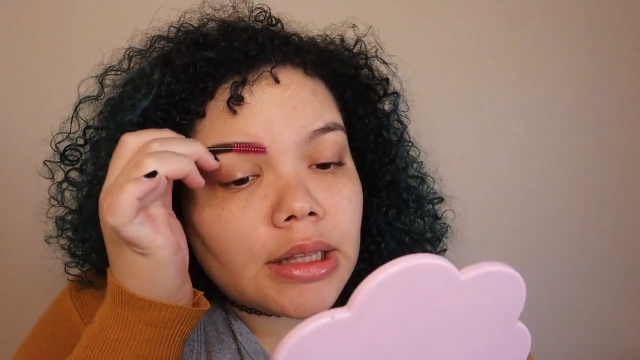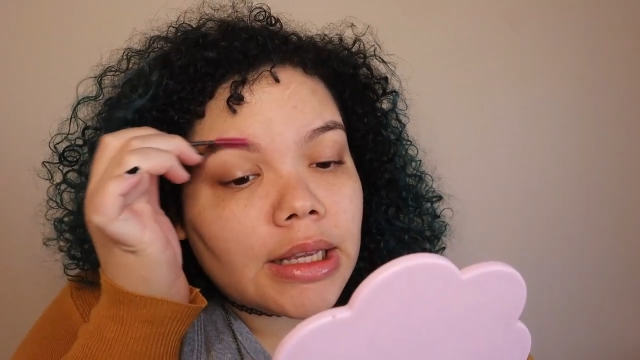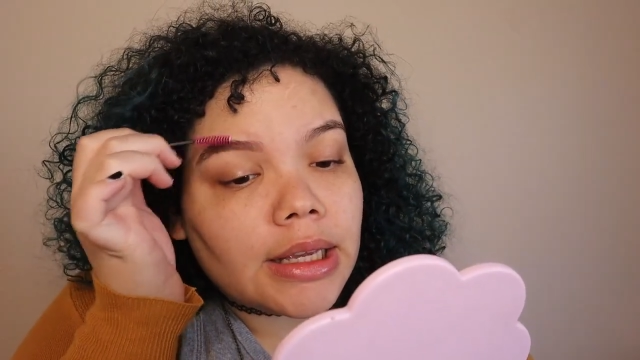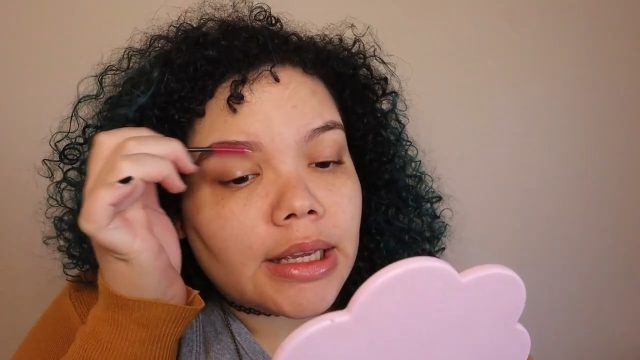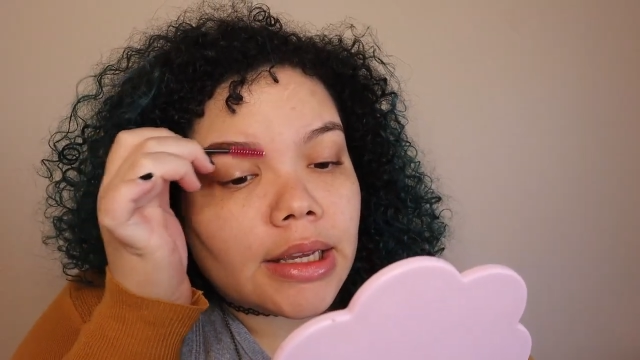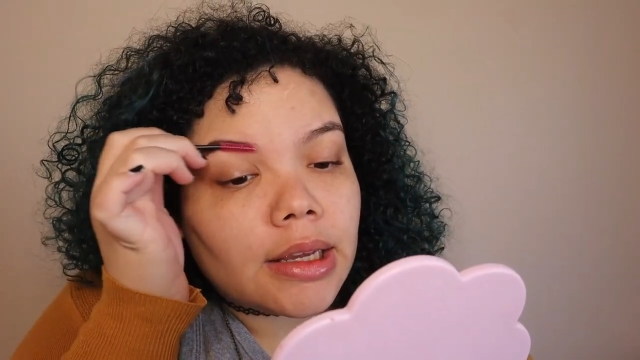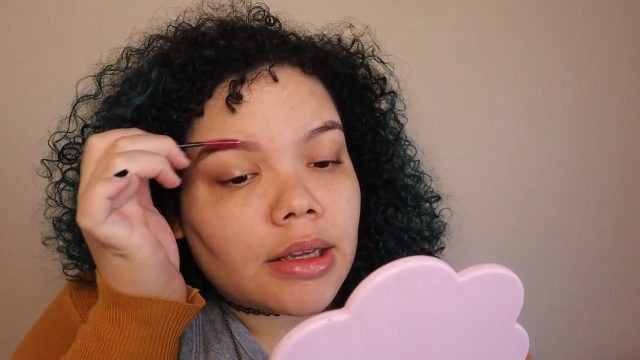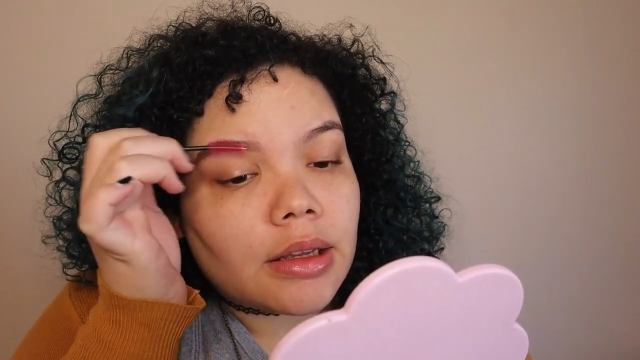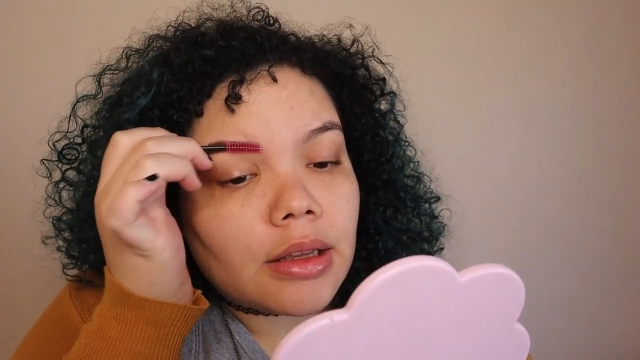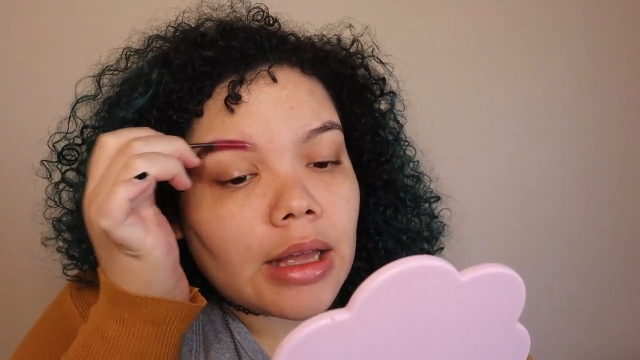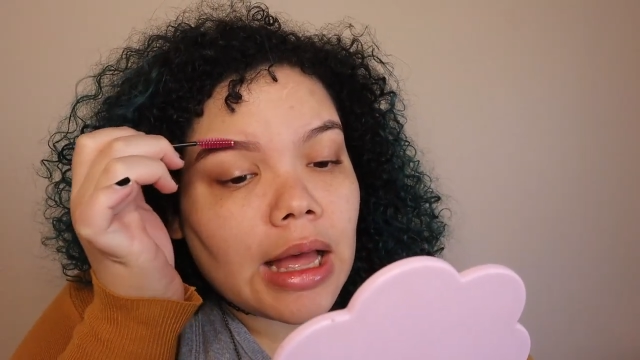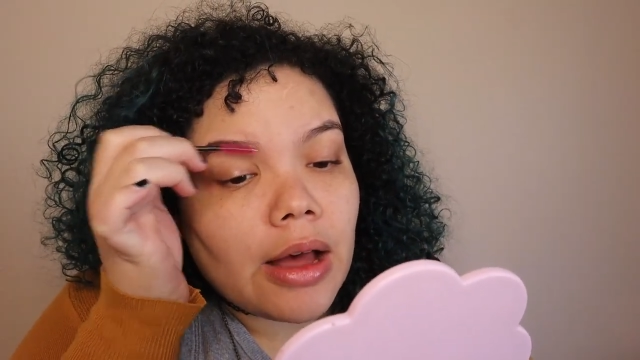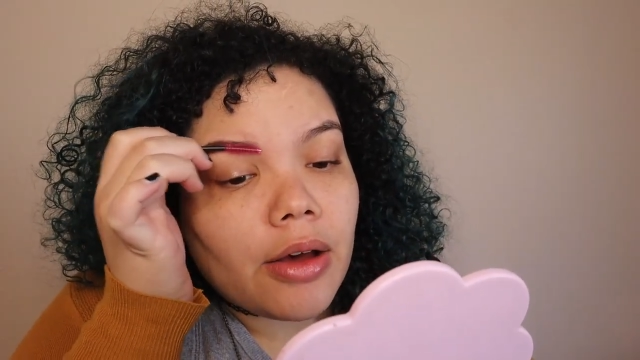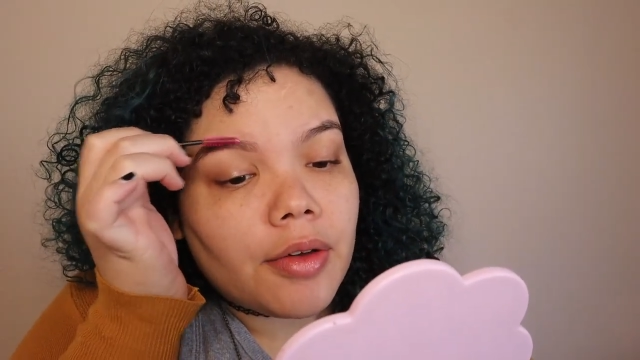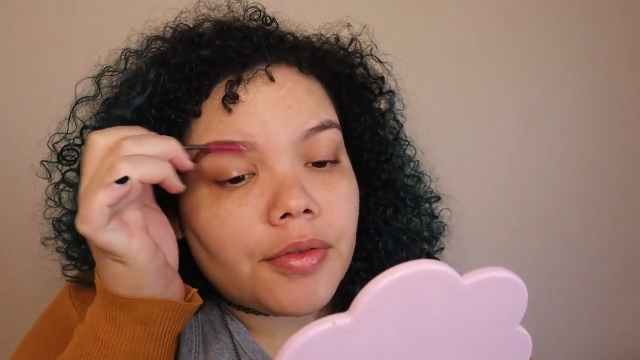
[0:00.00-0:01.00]
like,
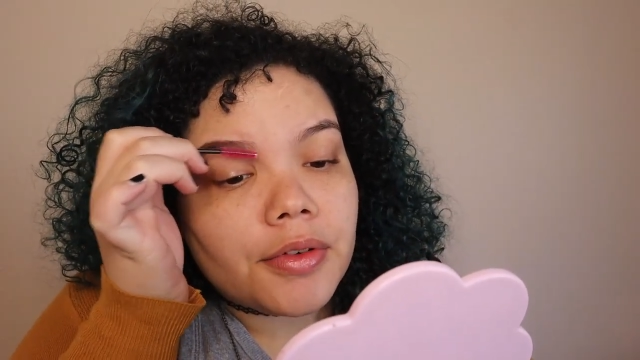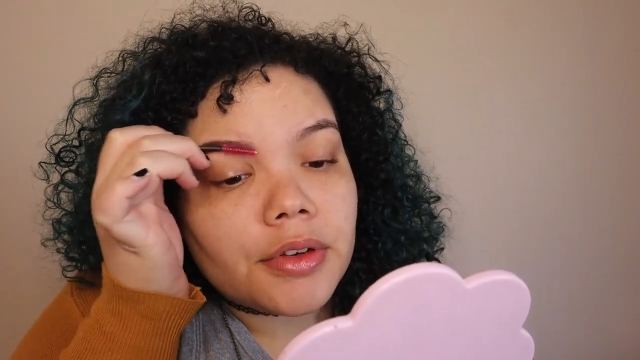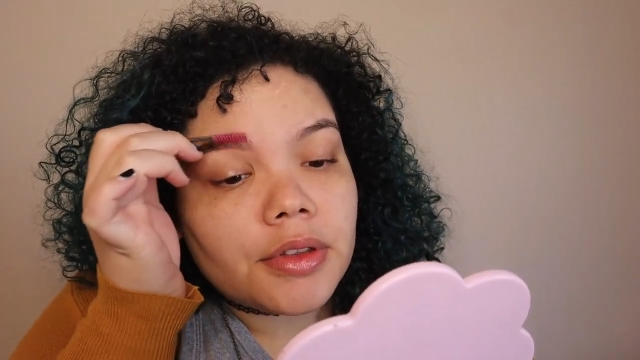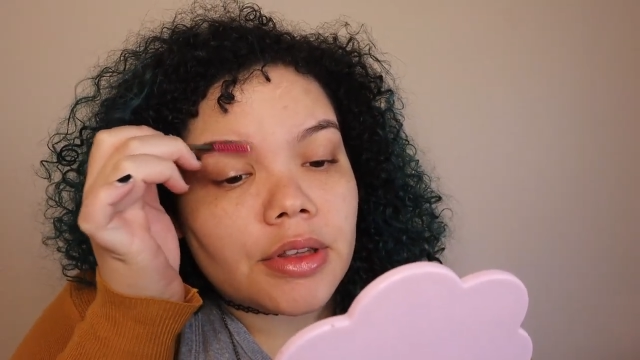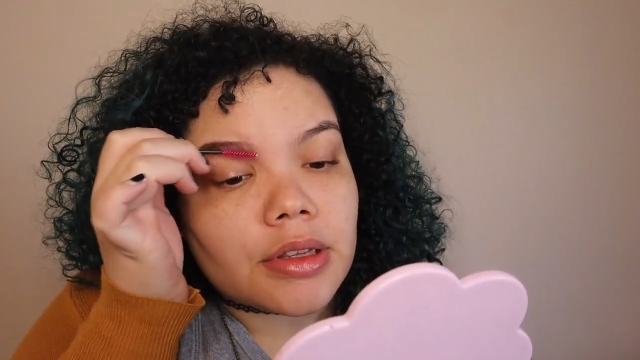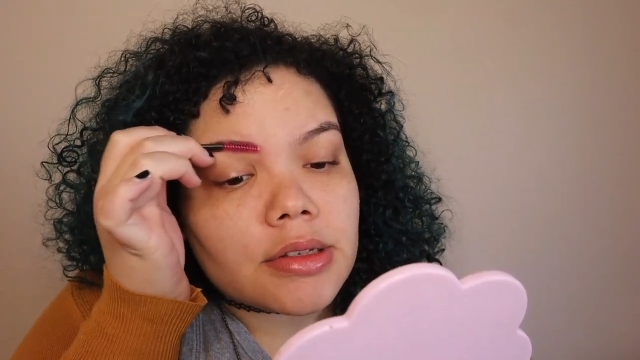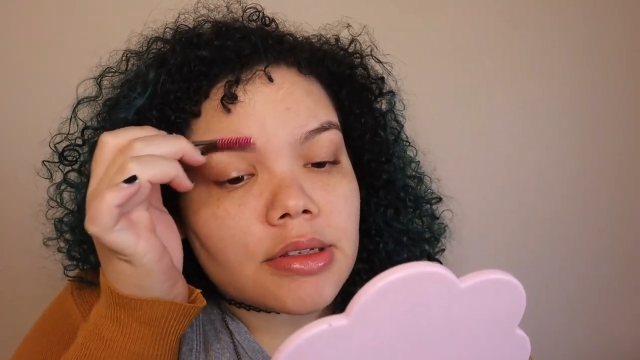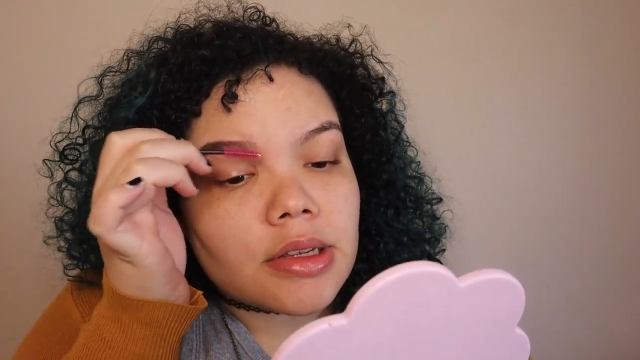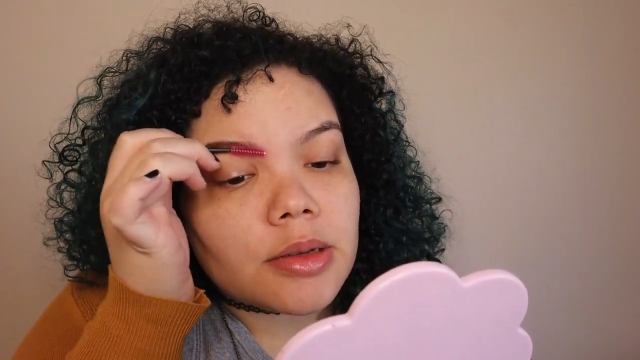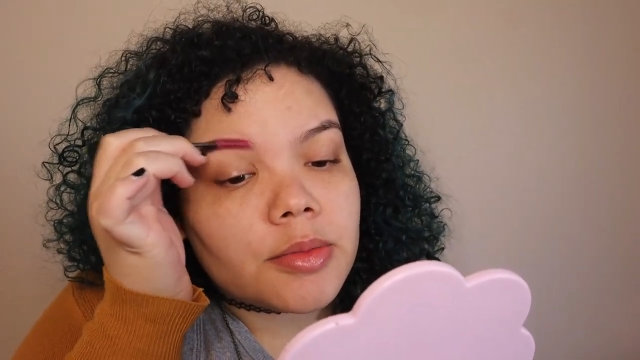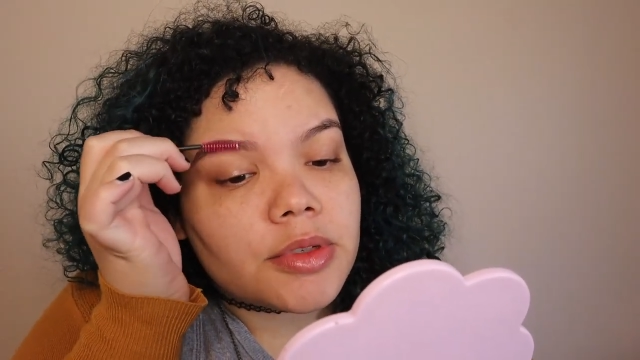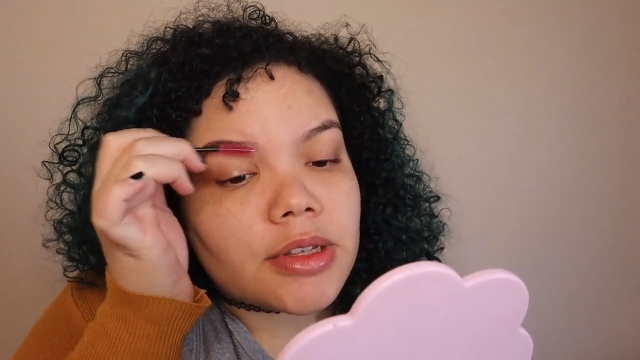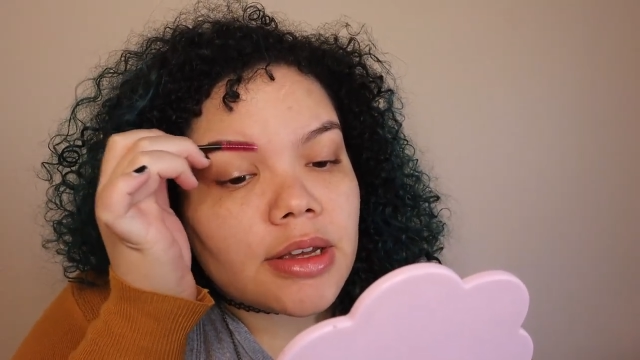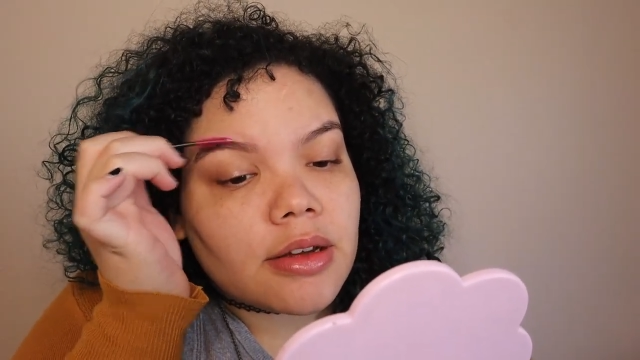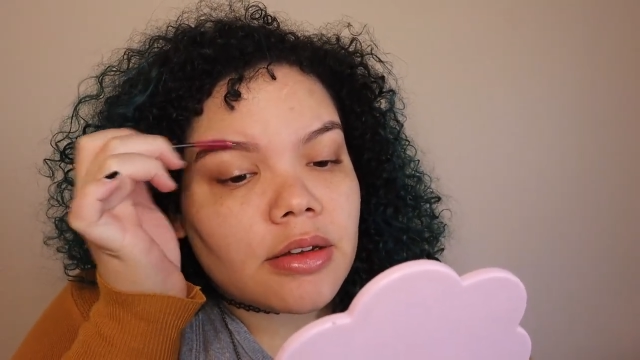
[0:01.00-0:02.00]
however this
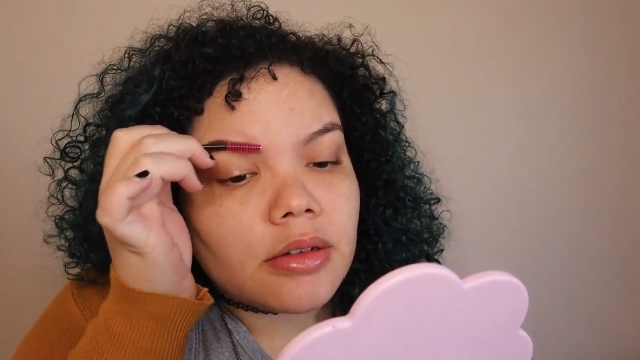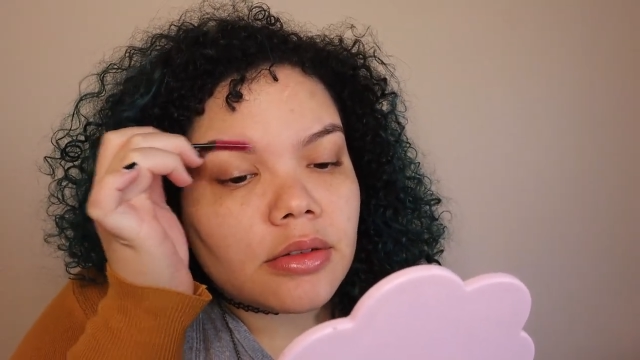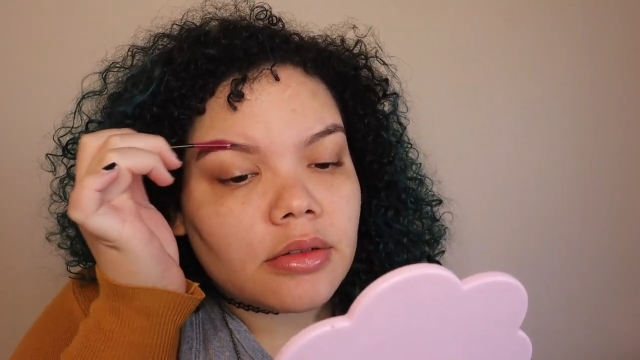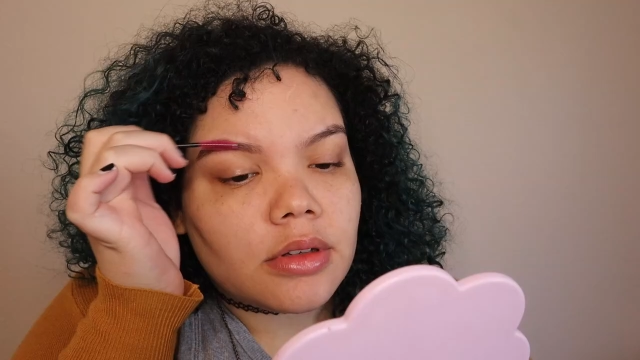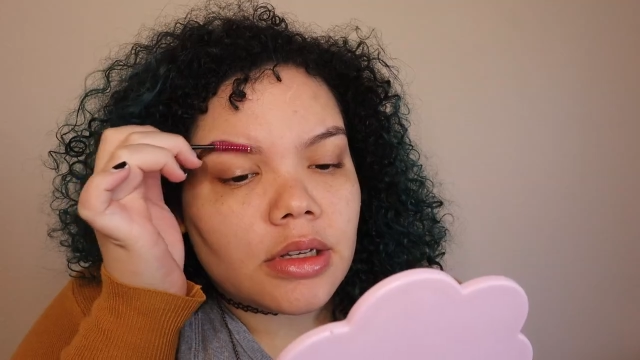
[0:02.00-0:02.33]
comes out,